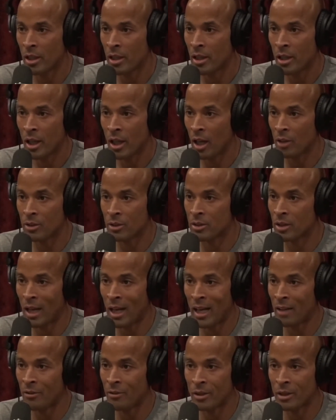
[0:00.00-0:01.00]
I was just
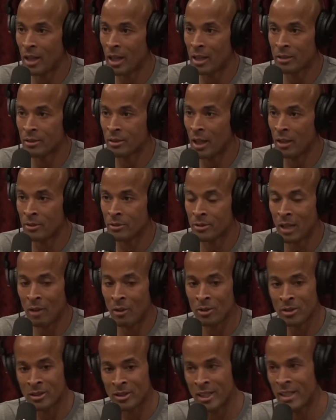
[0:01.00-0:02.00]
out of it. I was
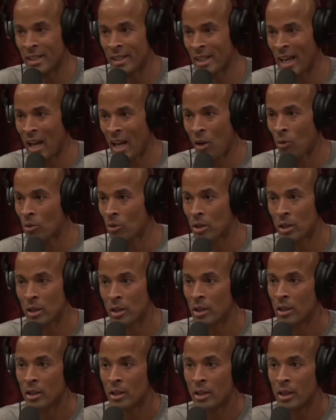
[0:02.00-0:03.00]
sneaking out
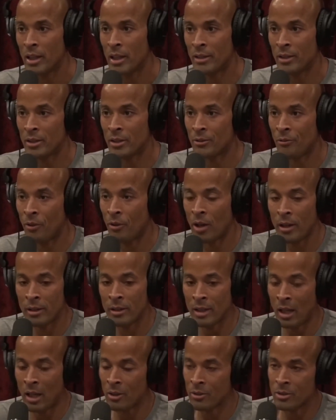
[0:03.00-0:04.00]
and
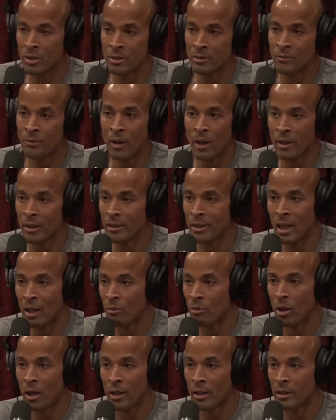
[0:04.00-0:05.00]
I was just fucking not
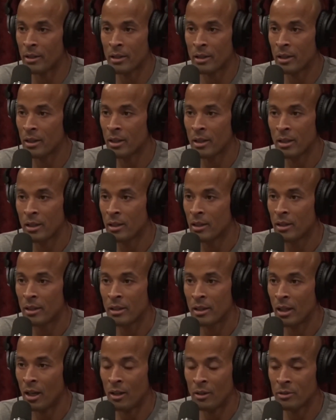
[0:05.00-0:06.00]
right.
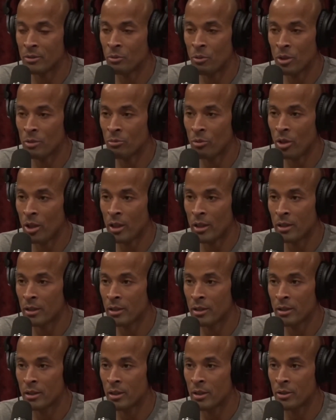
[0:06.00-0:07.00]
I wasn't right.
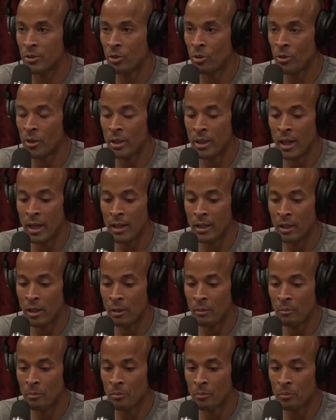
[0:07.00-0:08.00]
And so then
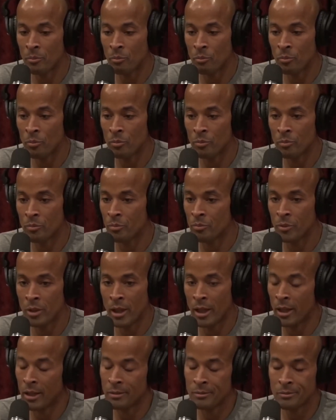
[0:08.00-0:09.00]
it
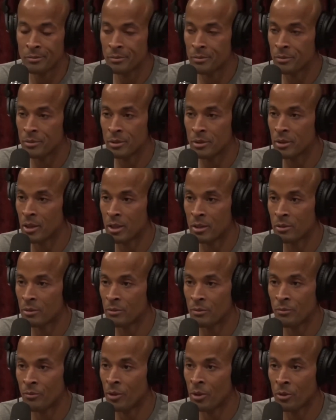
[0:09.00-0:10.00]

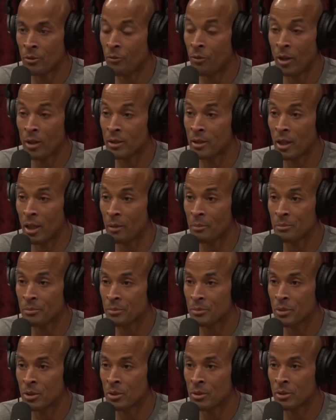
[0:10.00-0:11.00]
was fucked up.
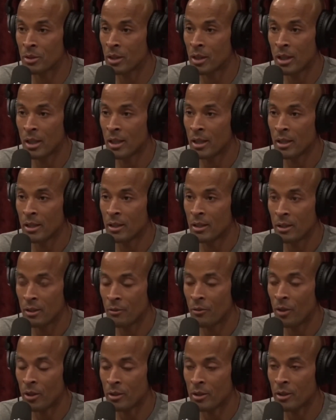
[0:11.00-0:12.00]
It's
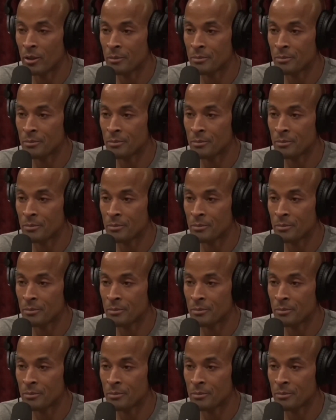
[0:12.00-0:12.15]
fucked up.